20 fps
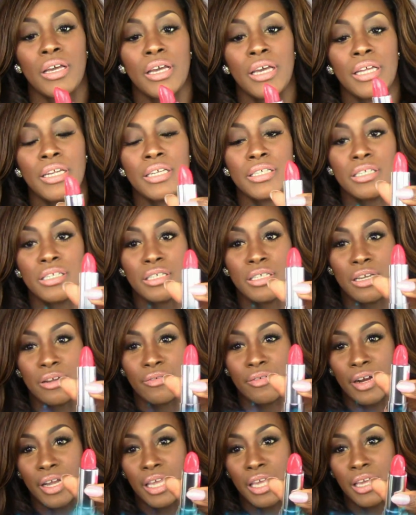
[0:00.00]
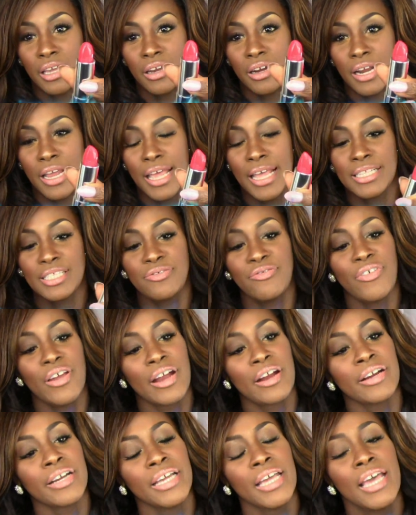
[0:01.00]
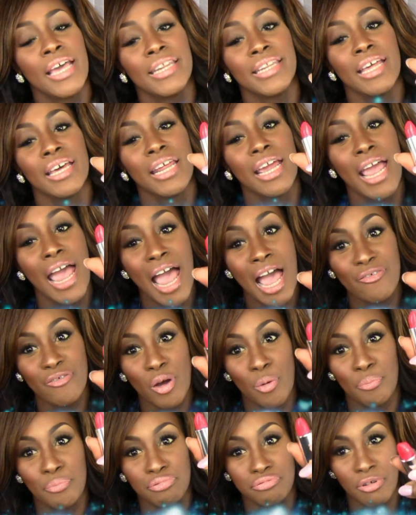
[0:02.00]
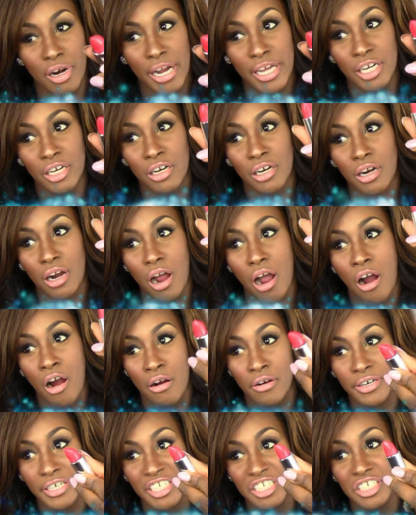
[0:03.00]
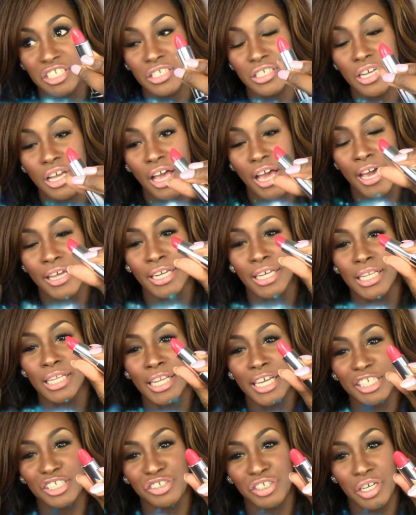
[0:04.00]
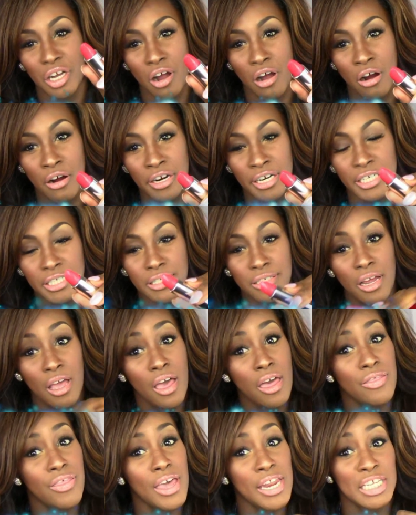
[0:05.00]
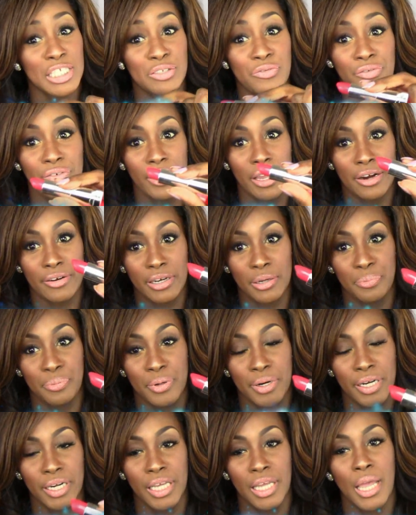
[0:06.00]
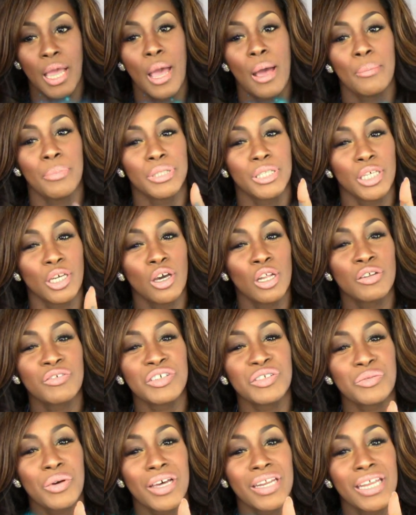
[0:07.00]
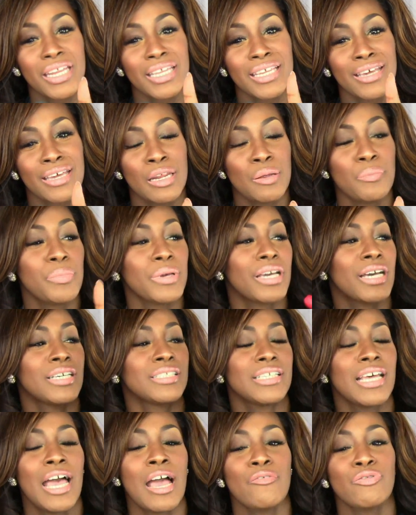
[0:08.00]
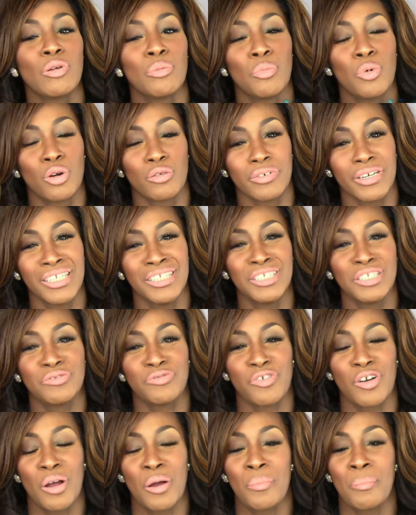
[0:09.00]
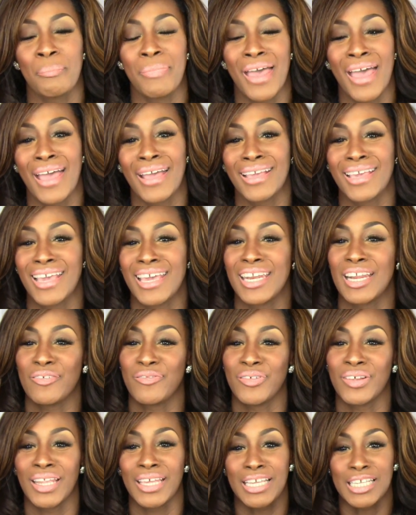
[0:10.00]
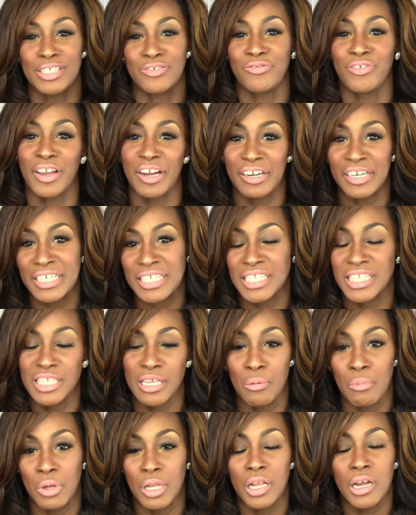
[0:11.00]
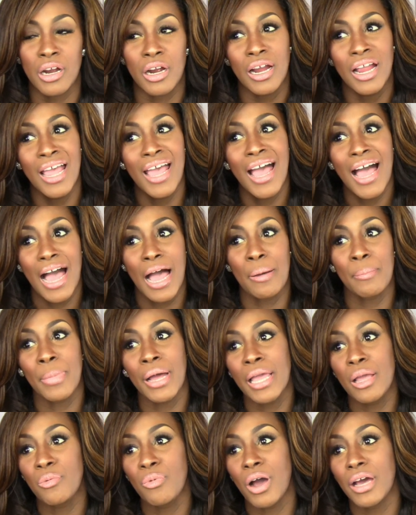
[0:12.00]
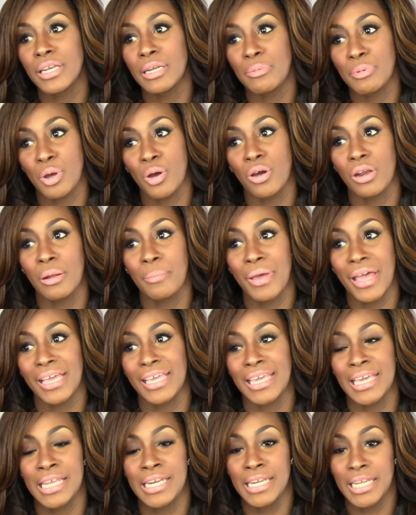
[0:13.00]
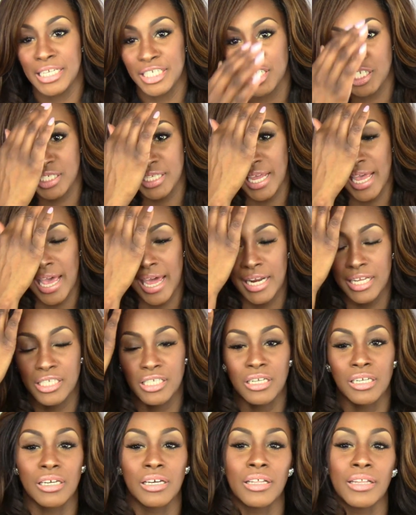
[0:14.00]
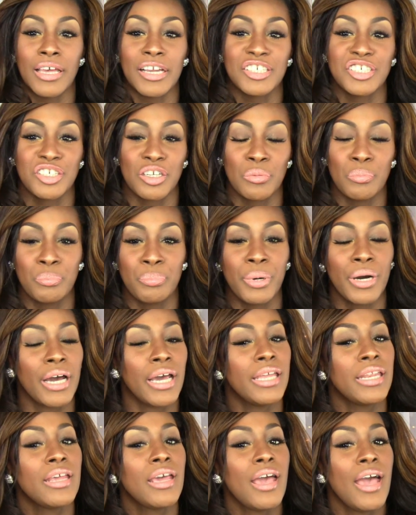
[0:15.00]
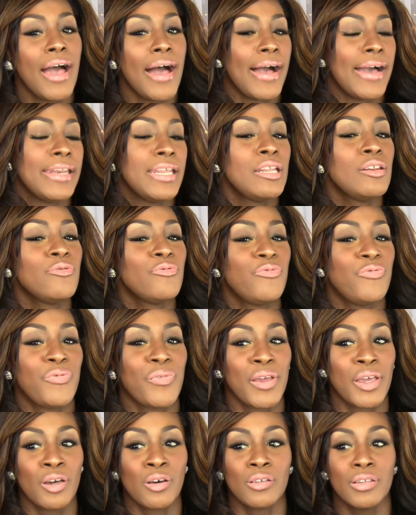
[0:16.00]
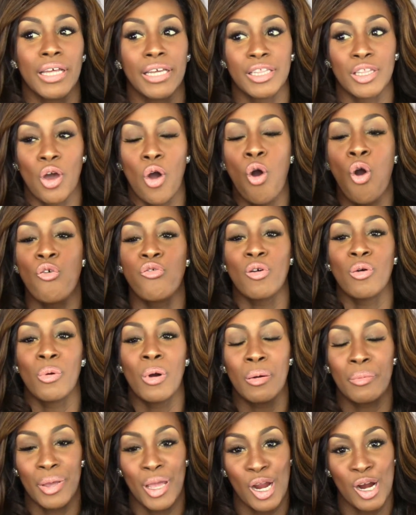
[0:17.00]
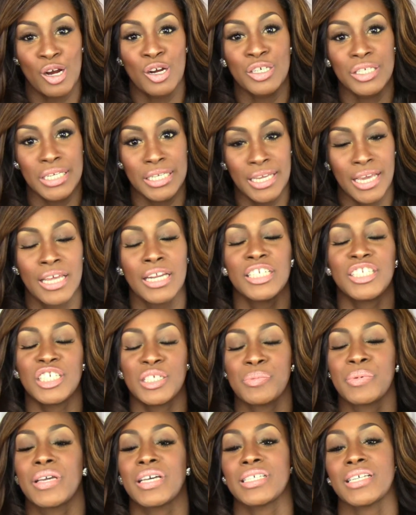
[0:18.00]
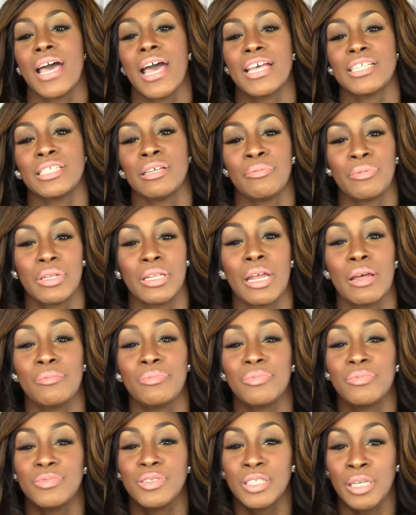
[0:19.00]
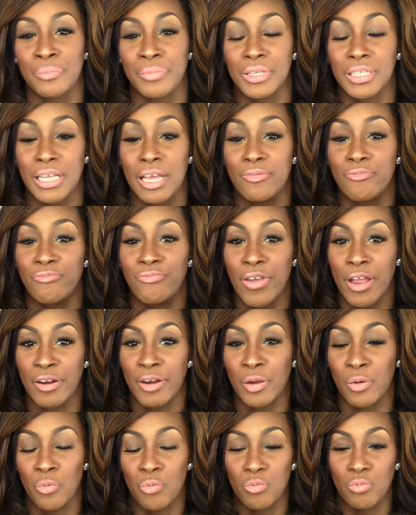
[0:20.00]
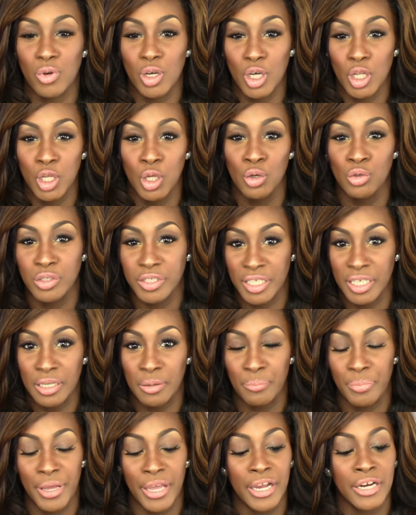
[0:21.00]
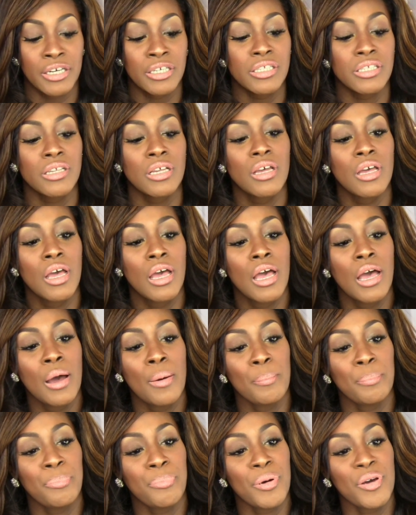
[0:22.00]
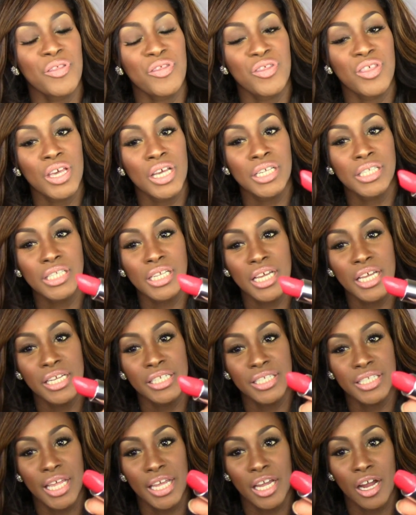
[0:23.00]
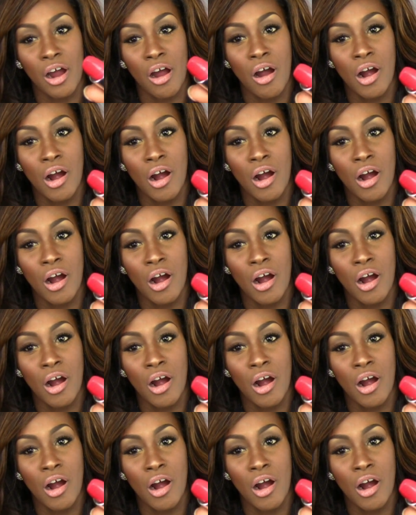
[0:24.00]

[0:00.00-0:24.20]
And this is it right here. It's very, now they have a brighter orange, an electric orange that is very pretty. But the only reason why I didn't get it, because I have the Morange from MAC and I feel like it's very similar. I might wind up going back getting it just to add it to the collection, but I didn't feel like the overwhelming urge to get it just because I had something that very closely compares. But this is like an